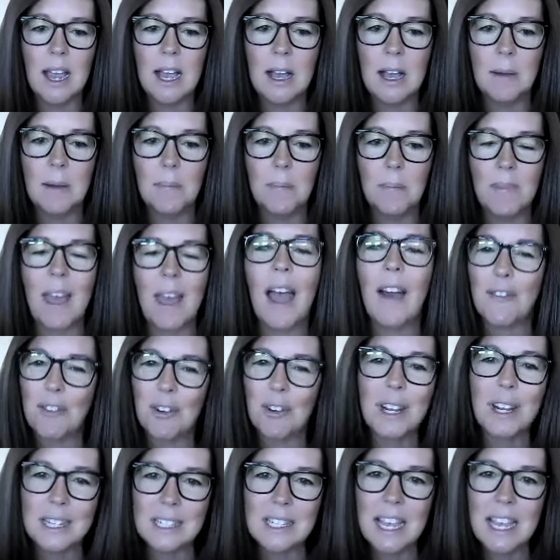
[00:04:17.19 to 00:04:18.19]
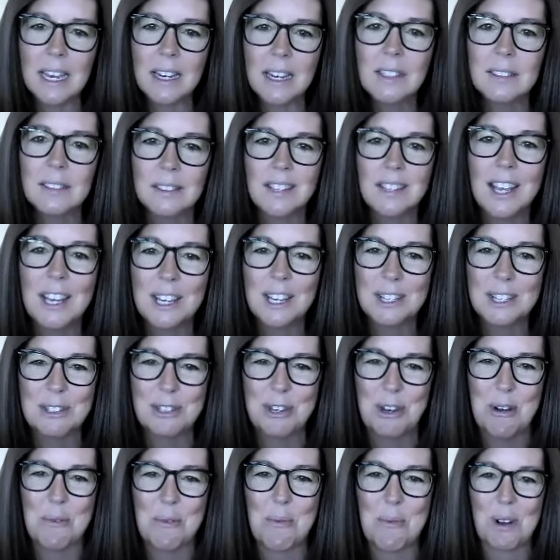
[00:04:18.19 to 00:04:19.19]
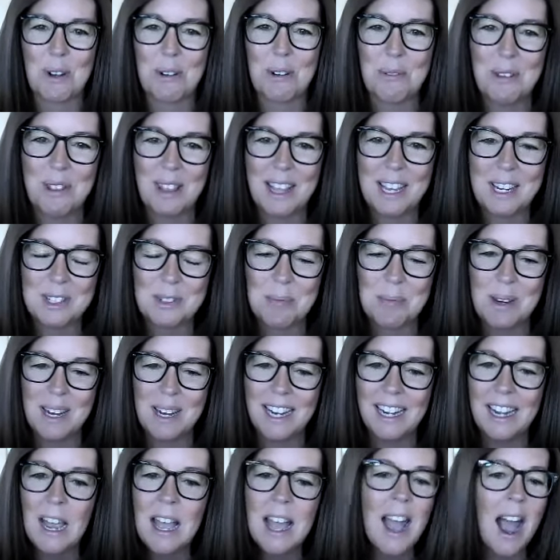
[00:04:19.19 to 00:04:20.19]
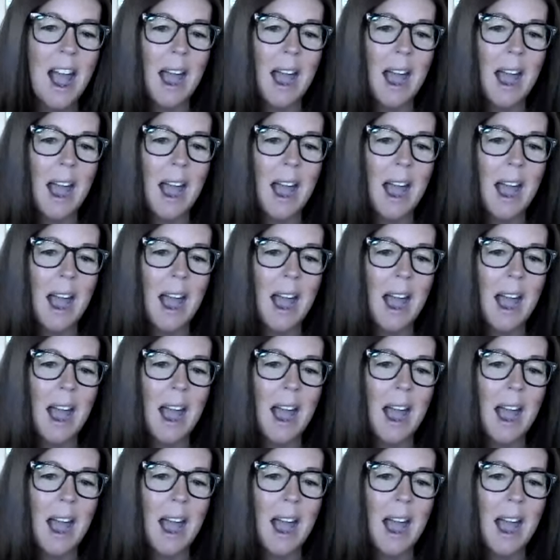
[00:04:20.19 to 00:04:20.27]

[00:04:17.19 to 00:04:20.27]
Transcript: um, the effort it takes to work with HP.